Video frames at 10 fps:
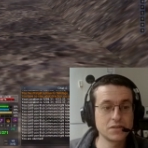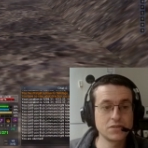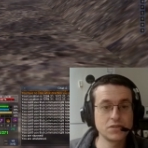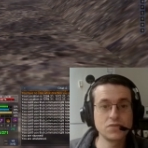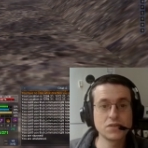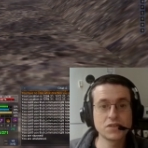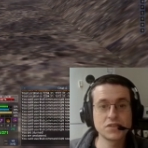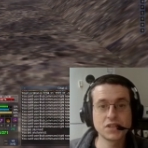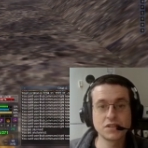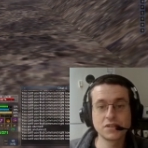No, you are
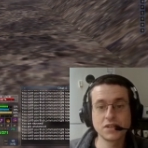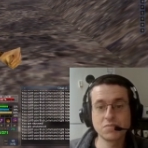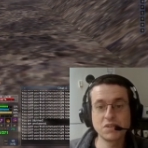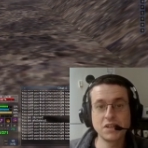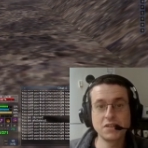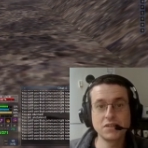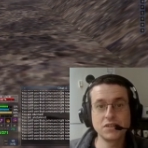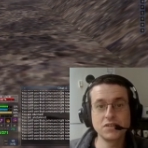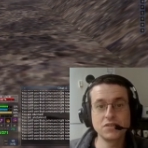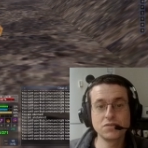stunned, not me.
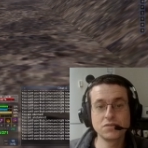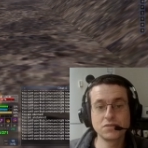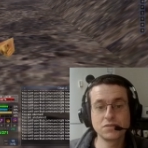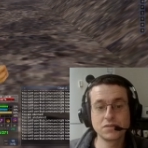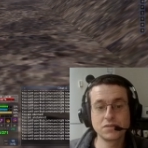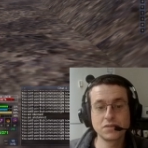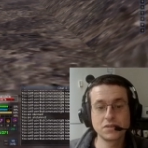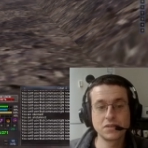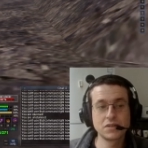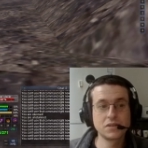You.
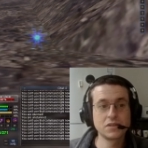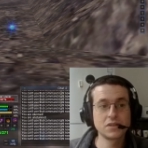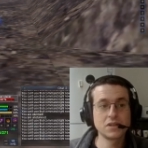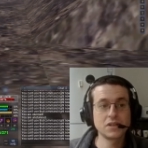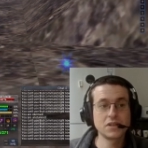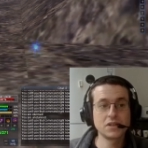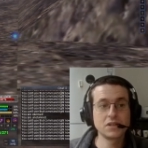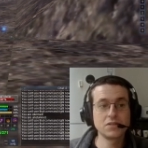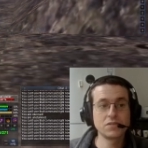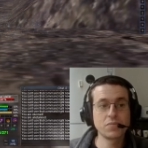There you
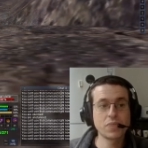go.